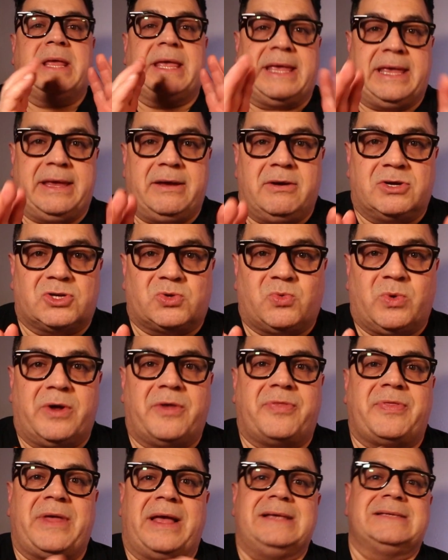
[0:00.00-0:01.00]
here's
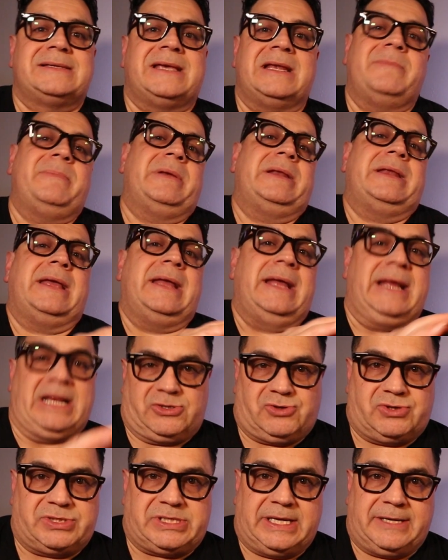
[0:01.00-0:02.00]
where things get a bit
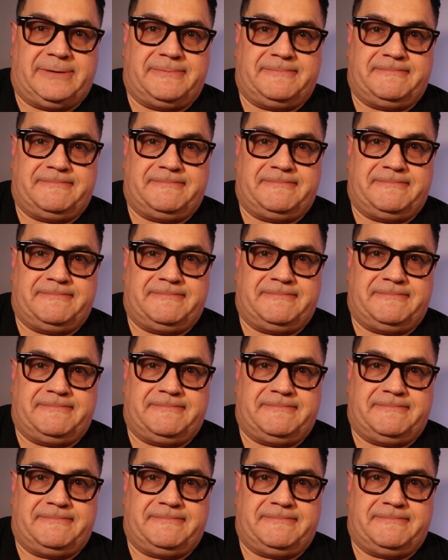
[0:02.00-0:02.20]
interesting.